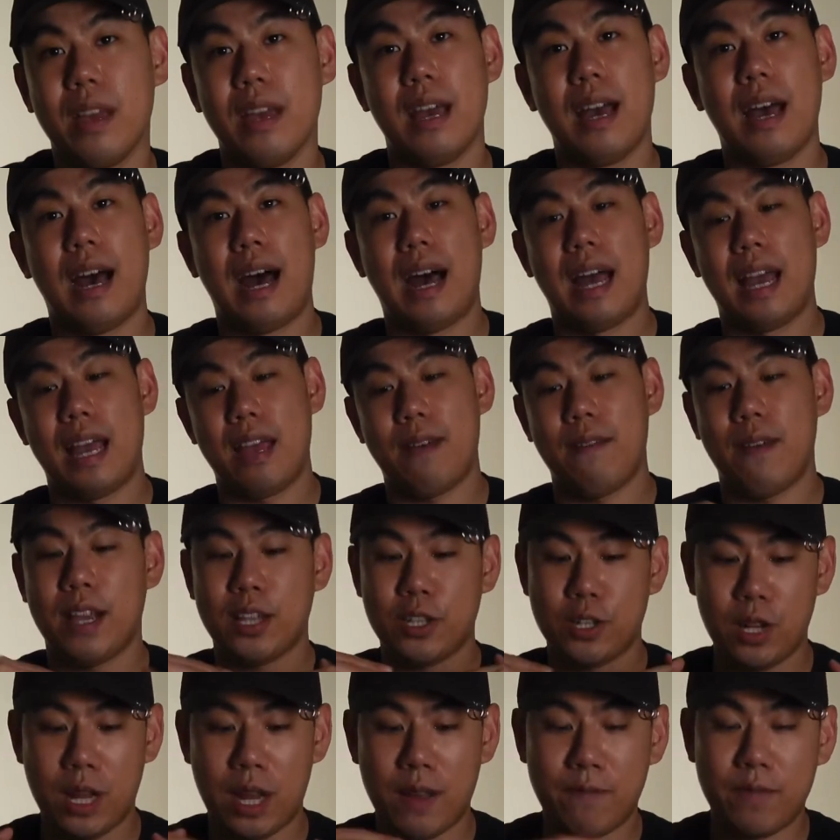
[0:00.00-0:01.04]
I
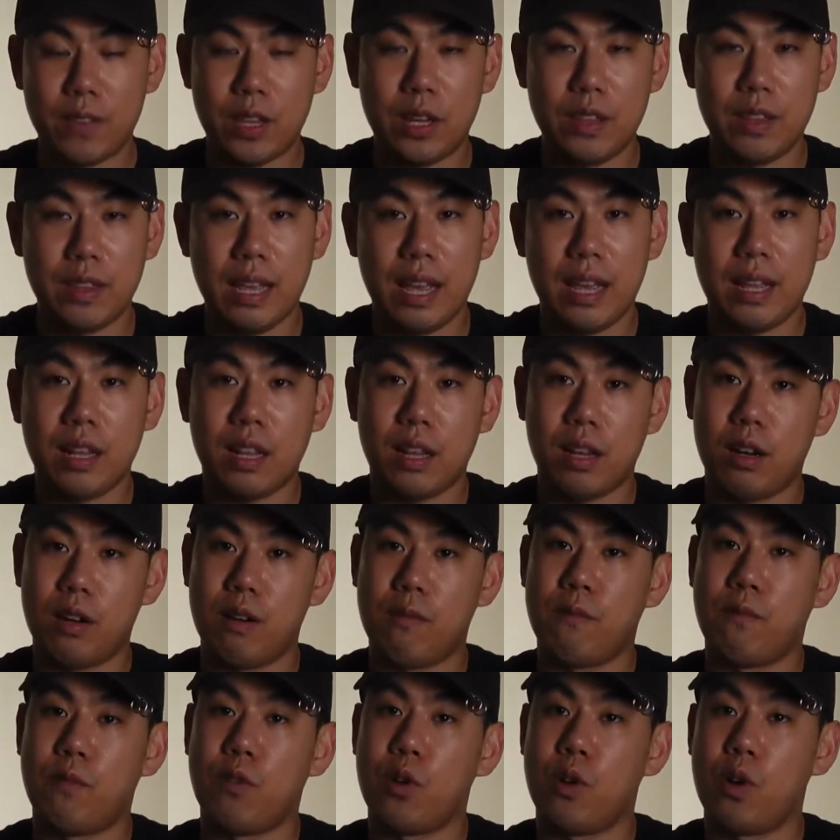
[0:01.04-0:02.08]
actually have done that
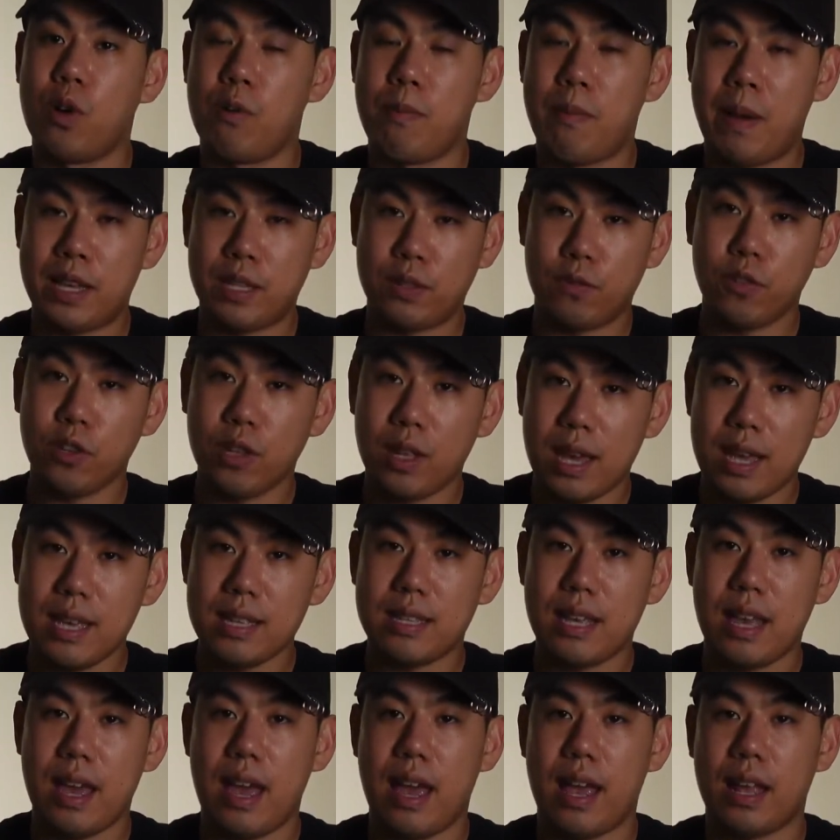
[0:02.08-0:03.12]
for the past few days
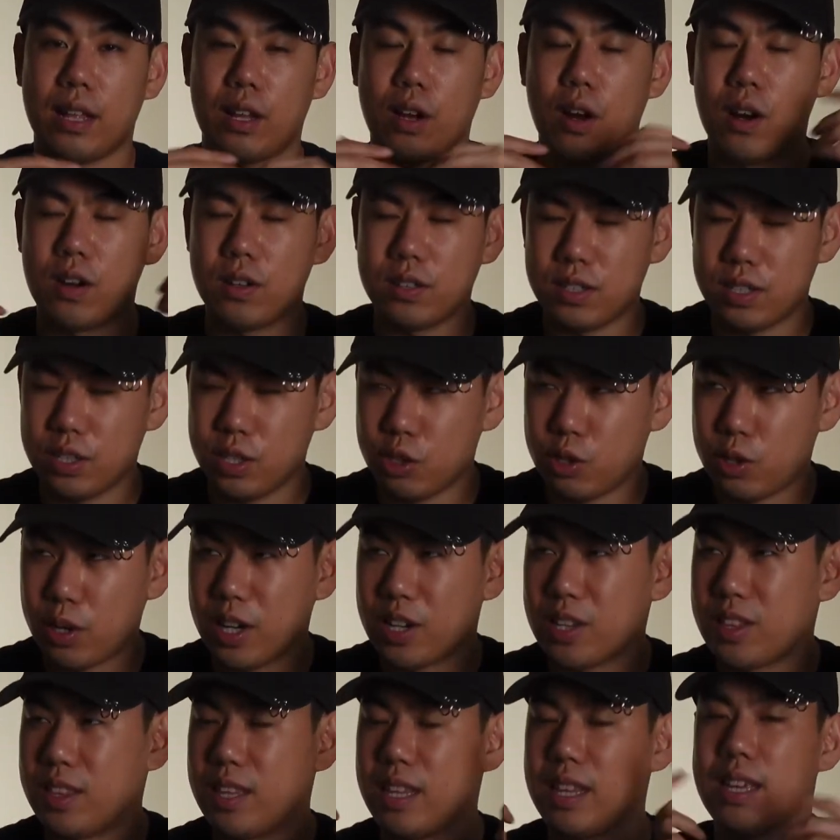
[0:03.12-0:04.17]
and constantly trying
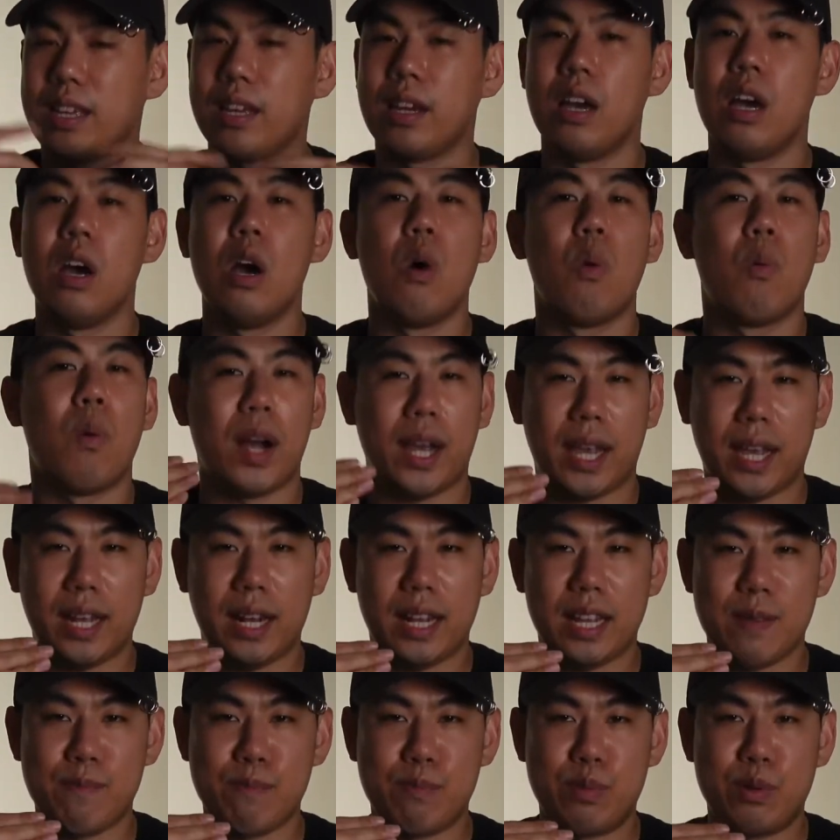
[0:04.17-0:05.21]
to think, what can I
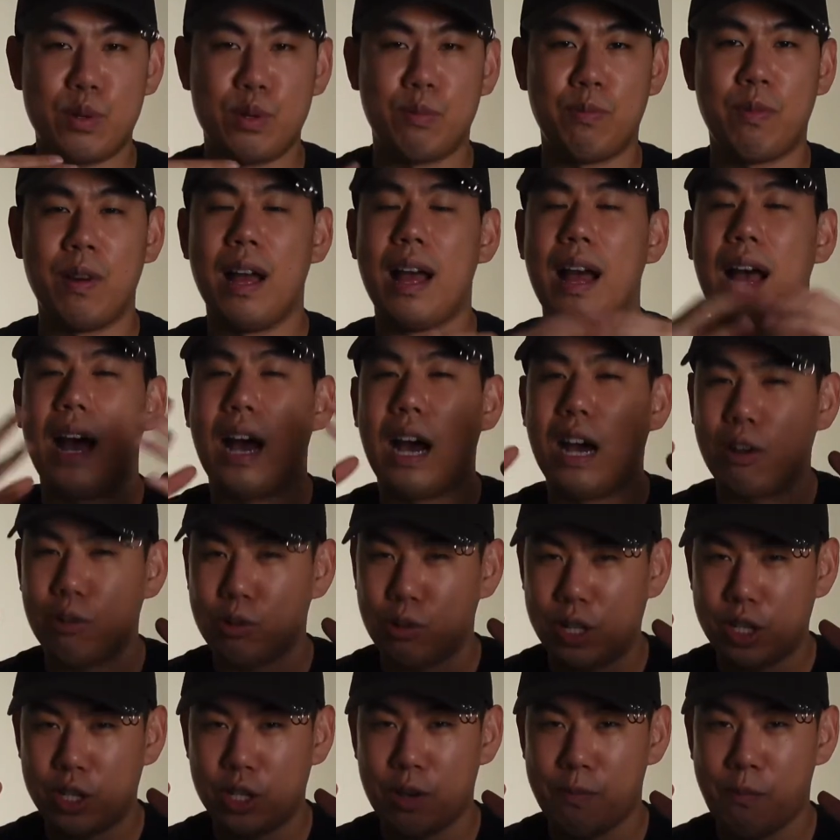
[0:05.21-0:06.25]
improve, how do
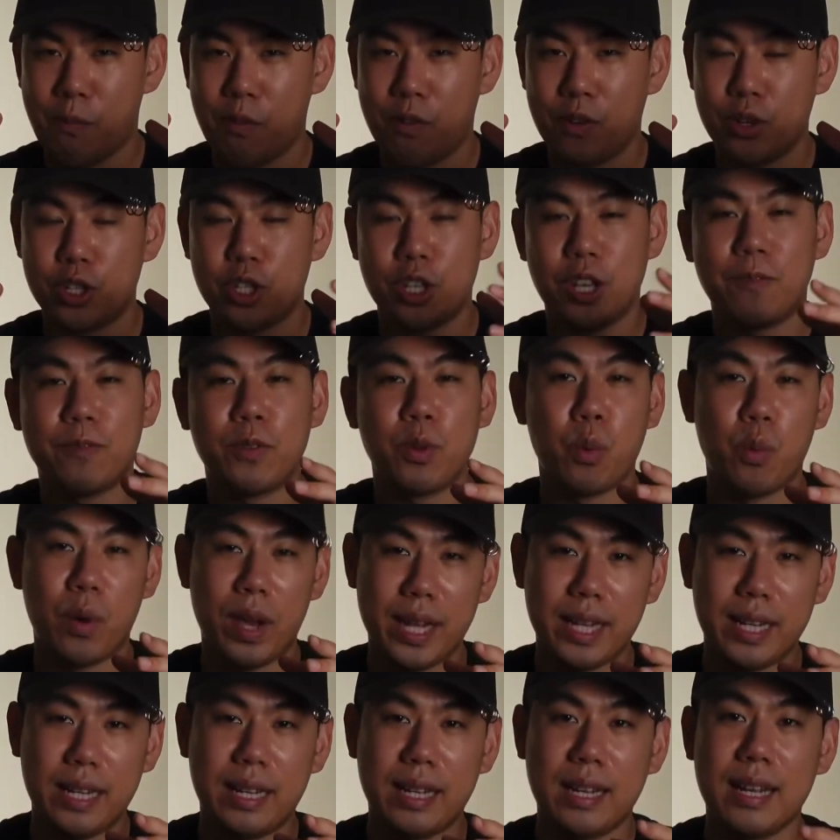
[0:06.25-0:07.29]
I shift
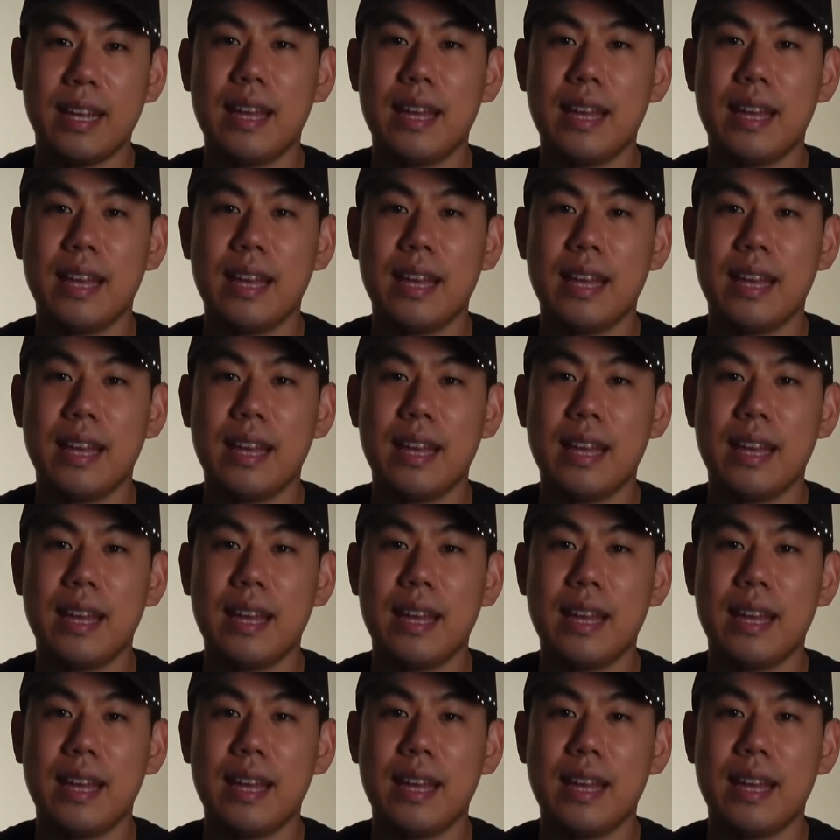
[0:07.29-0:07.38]
weight,